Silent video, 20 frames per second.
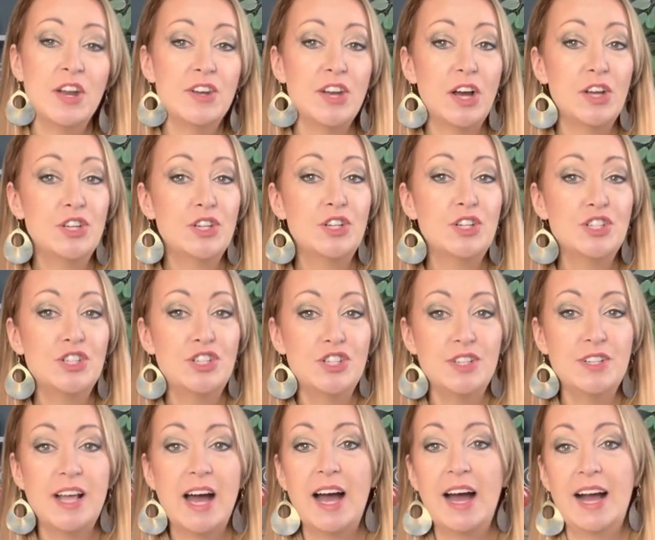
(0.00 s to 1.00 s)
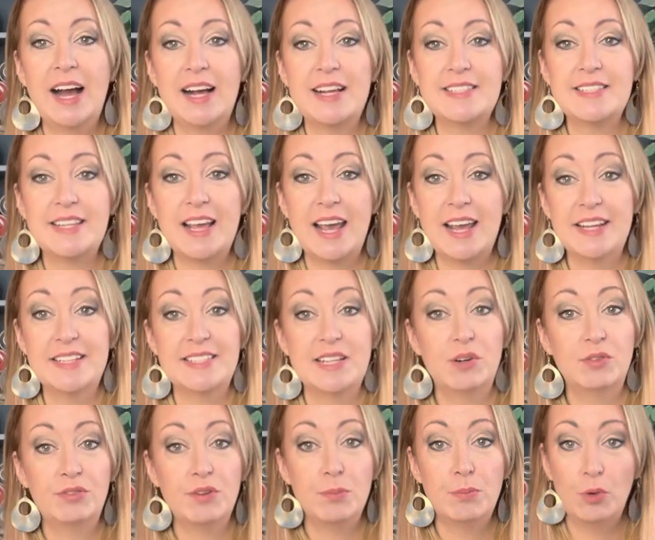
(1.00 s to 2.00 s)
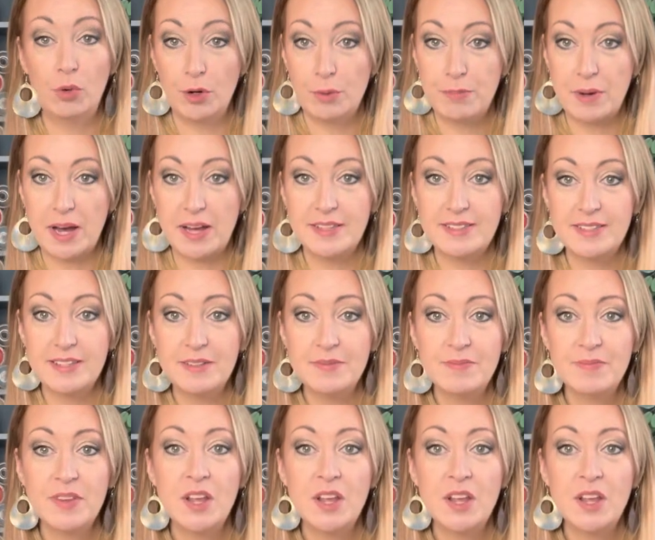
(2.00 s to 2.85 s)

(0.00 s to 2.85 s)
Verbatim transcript: Now, you can do that as a self employed person.